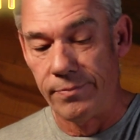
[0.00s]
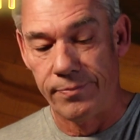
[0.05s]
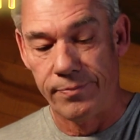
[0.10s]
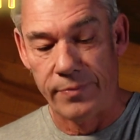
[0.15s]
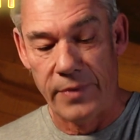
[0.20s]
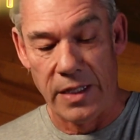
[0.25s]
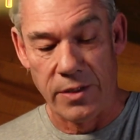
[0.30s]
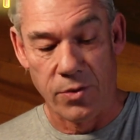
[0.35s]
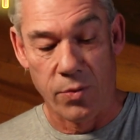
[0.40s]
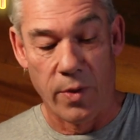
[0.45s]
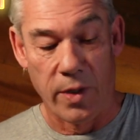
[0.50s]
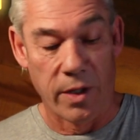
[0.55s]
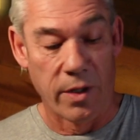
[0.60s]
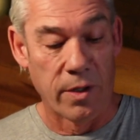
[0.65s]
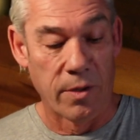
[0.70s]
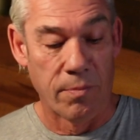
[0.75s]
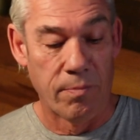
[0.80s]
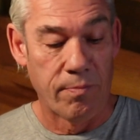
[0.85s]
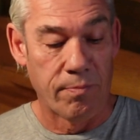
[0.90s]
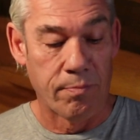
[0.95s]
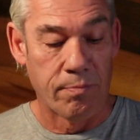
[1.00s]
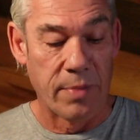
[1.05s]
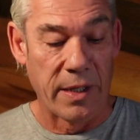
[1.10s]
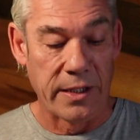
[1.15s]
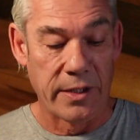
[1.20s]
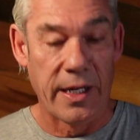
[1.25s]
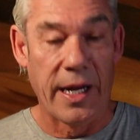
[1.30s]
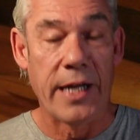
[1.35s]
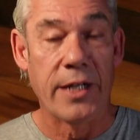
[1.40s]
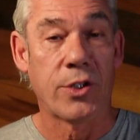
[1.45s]
that's one of the big
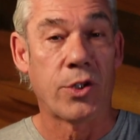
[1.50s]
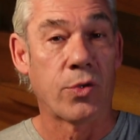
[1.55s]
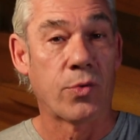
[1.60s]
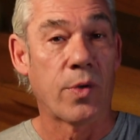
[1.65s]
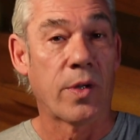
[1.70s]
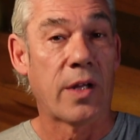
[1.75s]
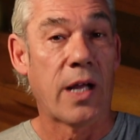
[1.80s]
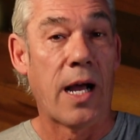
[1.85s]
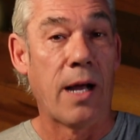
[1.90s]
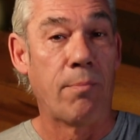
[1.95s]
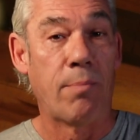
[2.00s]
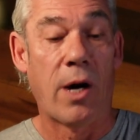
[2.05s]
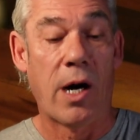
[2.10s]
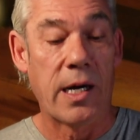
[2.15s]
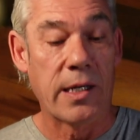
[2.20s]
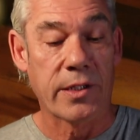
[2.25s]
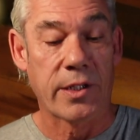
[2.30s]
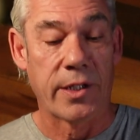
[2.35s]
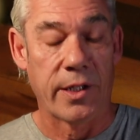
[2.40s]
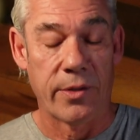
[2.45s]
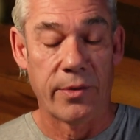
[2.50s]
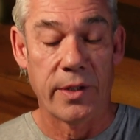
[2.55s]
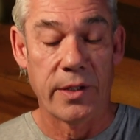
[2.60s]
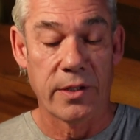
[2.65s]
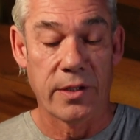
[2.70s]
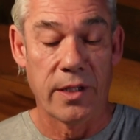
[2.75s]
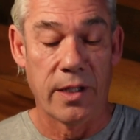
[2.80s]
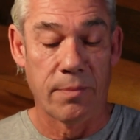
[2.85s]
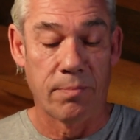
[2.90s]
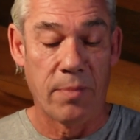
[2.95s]
dangers with hypoxia, is
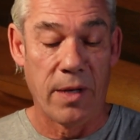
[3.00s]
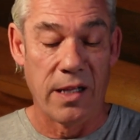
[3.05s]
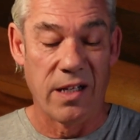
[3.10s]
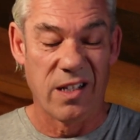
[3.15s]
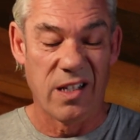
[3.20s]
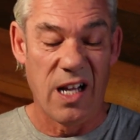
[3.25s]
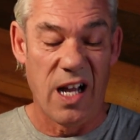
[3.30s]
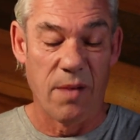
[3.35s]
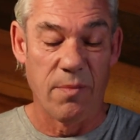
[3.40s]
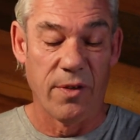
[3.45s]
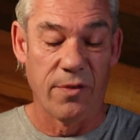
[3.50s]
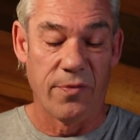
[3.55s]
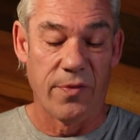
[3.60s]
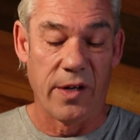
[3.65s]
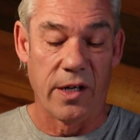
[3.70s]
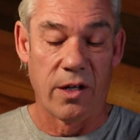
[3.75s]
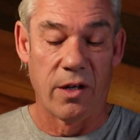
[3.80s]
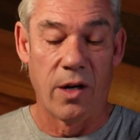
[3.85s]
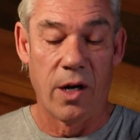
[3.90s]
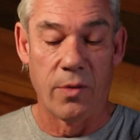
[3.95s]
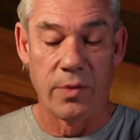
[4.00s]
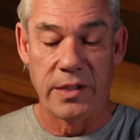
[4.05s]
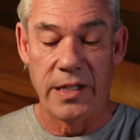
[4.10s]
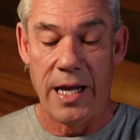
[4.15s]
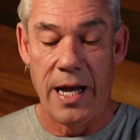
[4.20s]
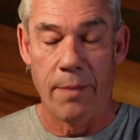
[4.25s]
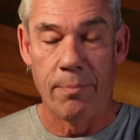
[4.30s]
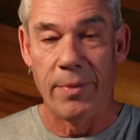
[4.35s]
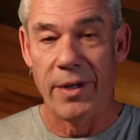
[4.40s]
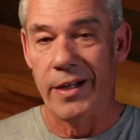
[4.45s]
that by the time you figure out what's
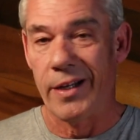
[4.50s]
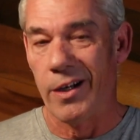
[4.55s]
happening,